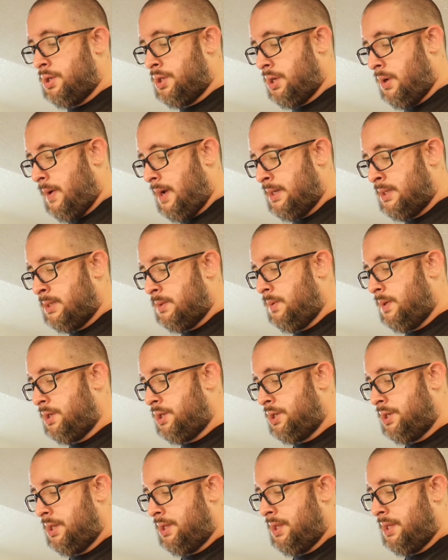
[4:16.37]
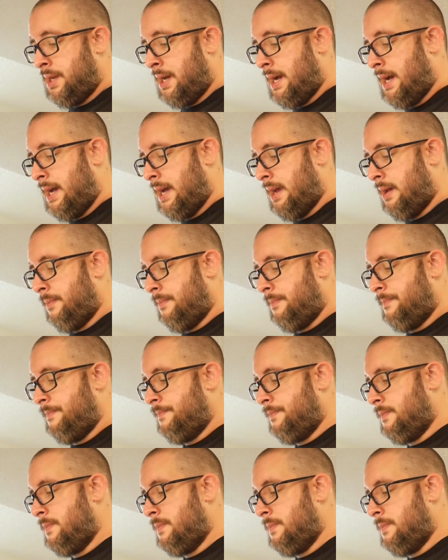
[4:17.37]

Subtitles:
So I switched at the time.